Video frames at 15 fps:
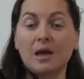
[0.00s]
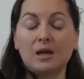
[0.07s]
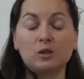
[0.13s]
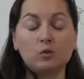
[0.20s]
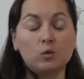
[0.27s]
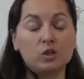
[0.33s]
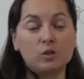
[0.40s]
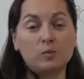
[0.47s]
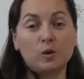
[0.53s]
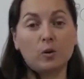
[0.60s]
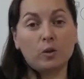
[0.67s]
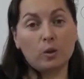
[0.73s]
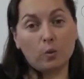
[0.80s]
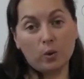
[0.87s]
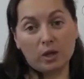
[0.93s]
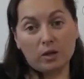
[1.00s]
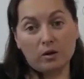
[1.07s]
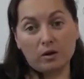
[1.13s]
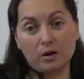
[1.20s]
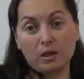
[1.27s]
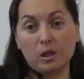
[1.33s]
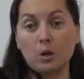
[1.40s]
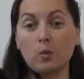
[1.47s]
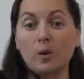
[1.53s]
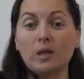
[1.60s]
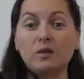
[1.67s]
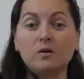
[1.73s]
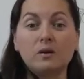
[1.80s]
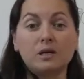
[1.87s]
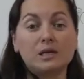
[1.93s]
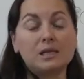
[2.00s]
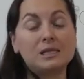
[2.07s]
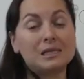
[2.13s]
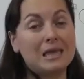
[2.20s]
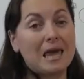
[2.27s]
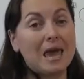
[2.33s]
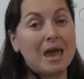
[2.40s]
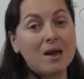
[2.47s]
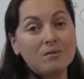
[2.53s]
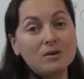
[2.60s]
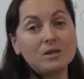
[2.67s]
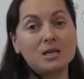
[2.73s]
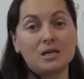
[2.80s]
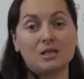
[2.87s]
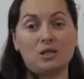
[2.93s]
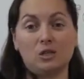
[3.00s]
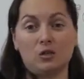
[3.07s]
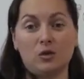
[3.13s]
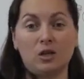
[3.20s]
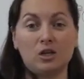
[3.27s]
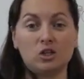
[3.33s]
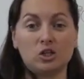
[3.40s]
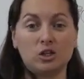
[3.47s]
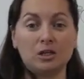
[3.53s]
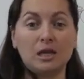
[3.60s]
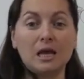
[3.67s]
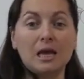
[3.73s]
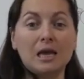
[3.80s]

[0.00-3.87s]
And what about the weather? The weather is everyday situation,